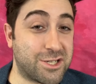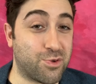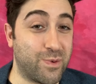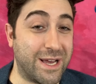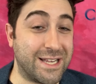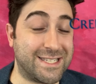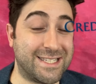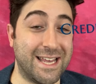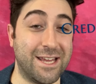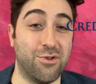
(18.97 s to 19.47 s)

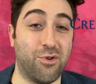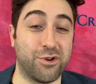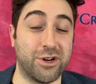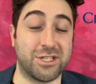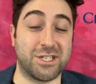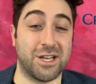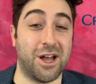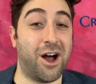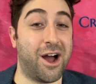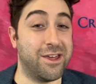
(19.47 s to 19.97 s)
Suisse in order
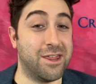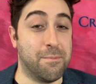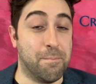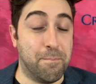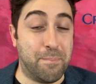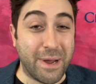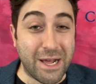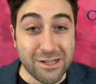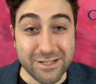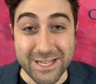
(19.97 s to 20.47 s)
to either
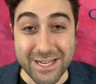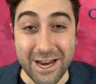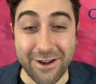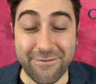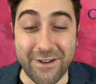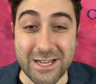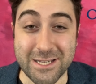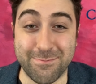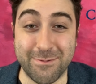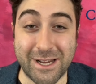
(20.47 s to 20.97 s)
build an
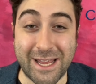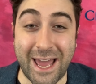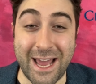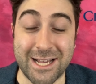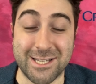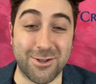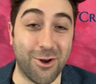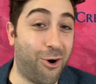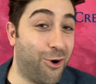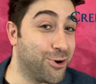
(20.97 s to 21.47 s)
investment
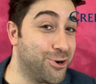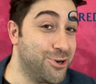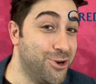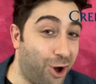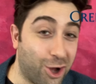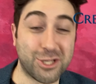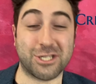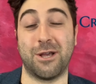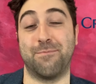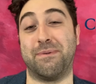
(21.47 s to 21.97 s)
case or
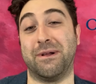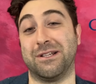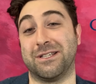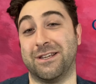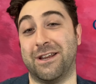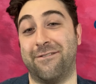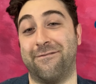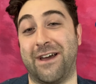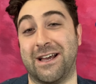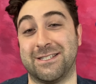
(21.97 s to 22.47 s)
not to build
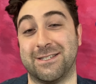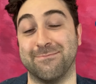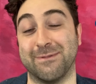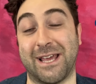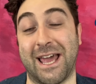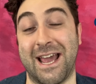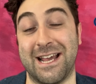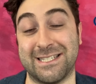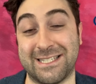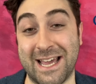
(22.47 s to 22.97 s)
an investment
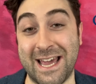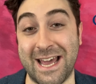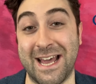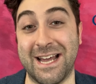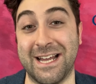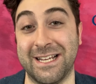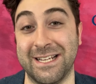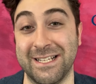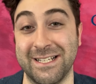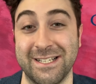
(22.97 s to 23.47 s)
case
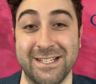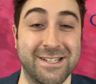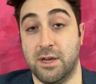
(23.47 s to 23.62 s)
here.